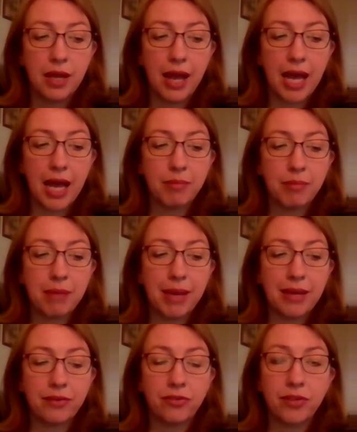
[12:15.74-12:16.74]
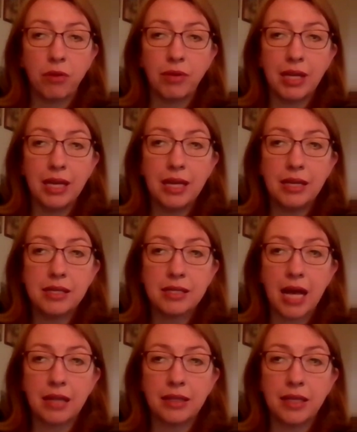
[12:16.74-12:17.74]
Add my bass note E to
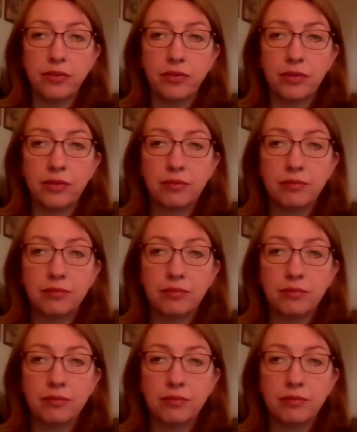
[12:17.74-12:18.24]
that list,